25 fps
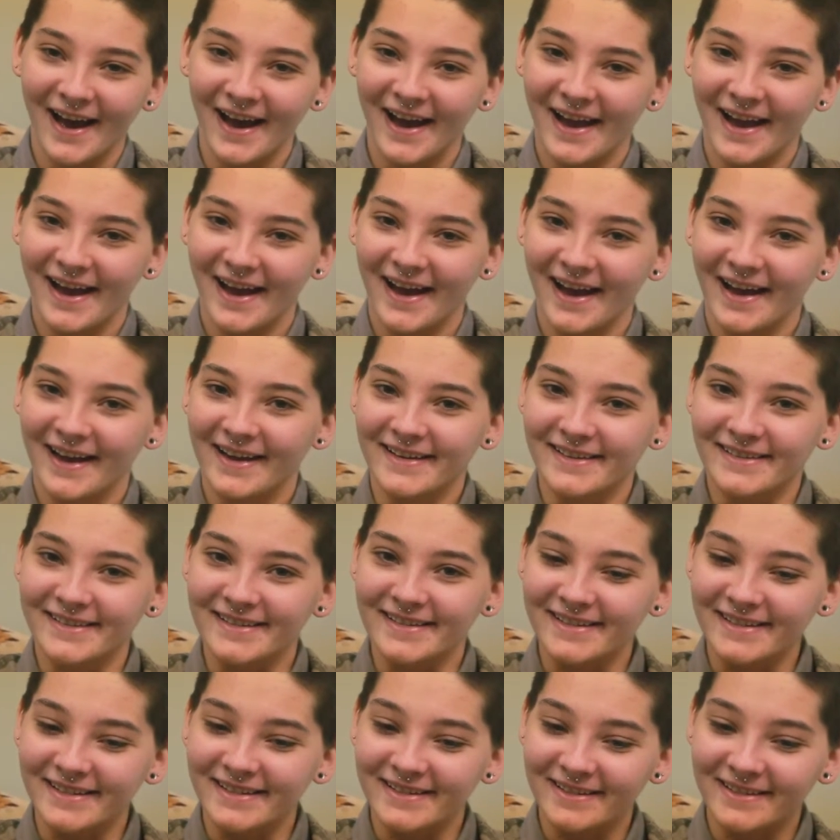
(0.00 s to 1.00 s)

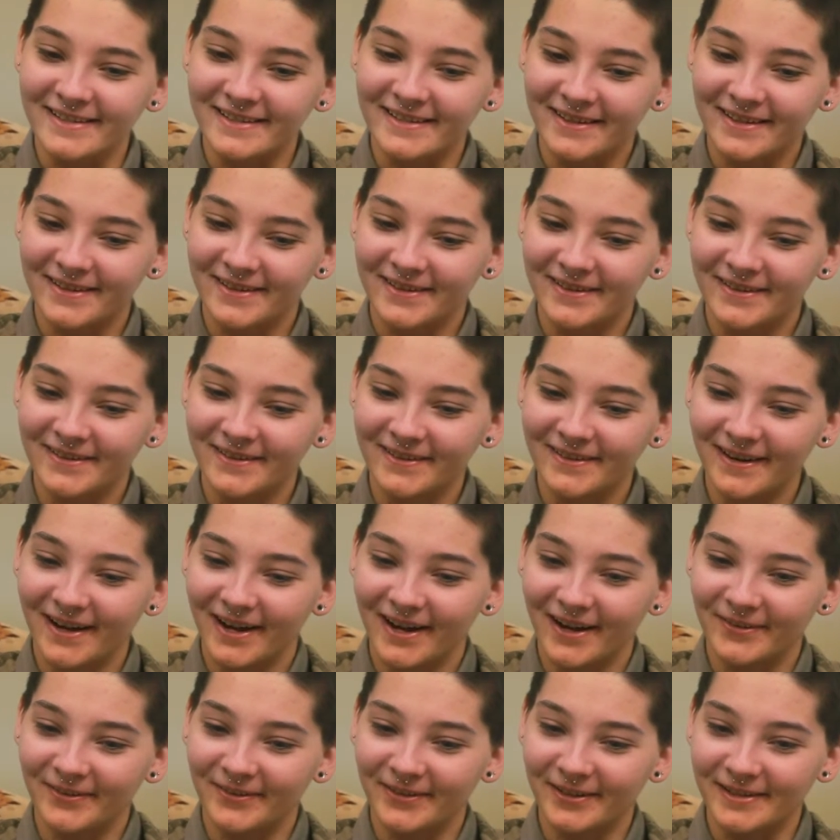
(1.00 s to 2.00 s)
And so
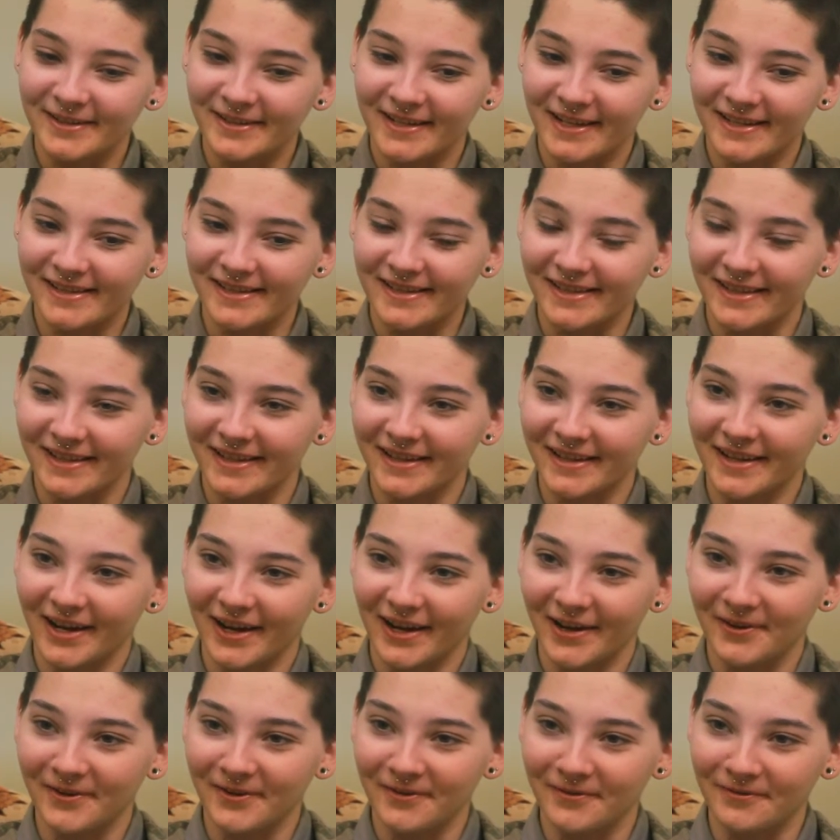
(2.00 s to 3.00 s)
ever since then,
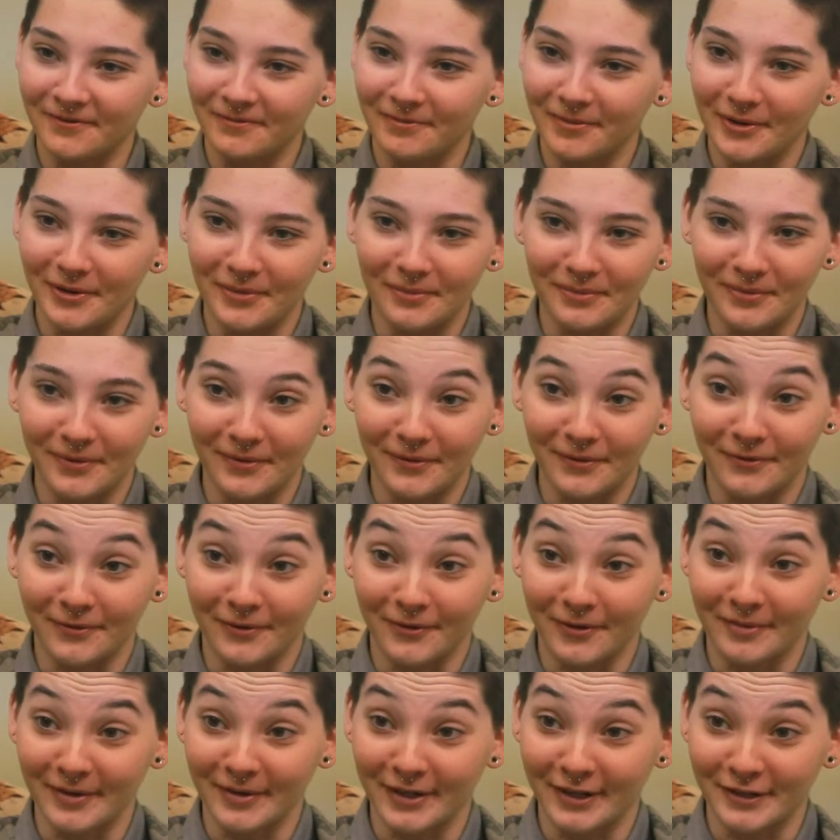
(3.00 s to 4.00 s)
I've been
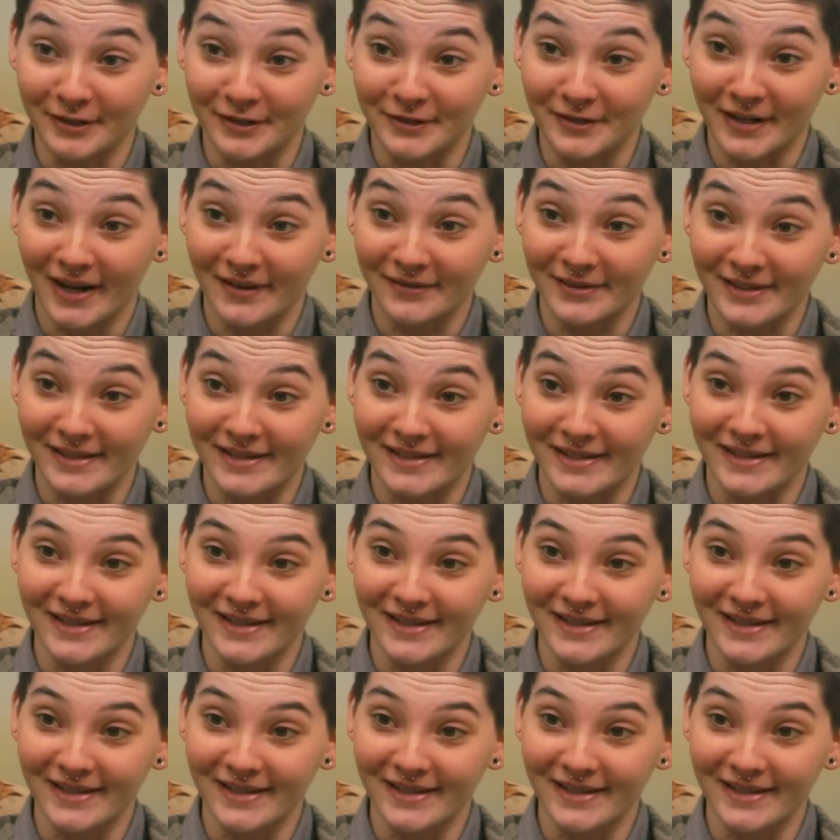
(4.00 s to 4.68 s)
performing as Travis